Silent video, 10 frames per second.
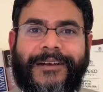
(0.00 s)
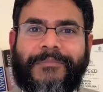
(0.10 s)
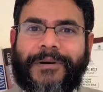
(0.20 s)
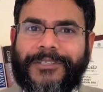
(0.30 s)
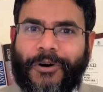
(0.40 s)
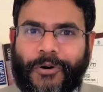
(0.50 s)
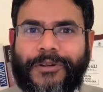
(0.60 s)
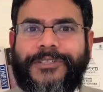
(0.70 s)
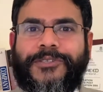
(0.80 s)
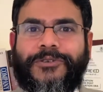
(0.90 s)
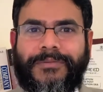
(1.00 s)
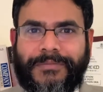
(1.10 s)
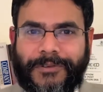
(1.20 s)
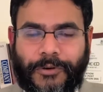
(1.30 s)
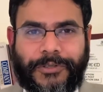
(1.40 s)
but also
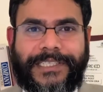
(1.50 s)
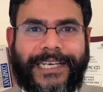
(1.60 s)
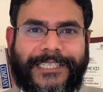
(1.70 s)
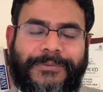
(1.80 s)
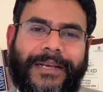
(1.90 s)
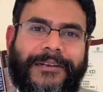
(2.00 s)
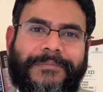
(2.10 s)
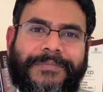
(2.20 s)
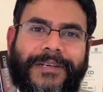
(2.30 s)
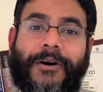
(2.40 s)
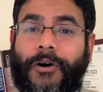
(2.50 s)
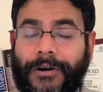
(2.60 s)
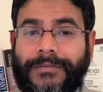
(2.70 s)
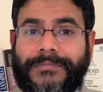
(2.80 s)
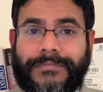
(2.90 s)
goods as well,
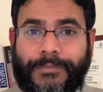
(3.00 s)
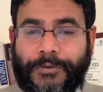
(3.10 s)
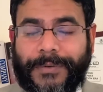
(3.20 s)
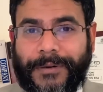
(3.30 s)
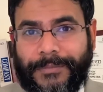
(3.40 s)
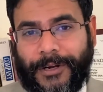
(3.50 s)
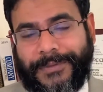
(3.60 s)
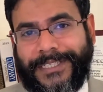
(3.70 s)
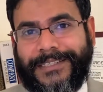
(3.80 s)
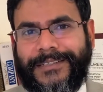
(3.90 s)
or movable property.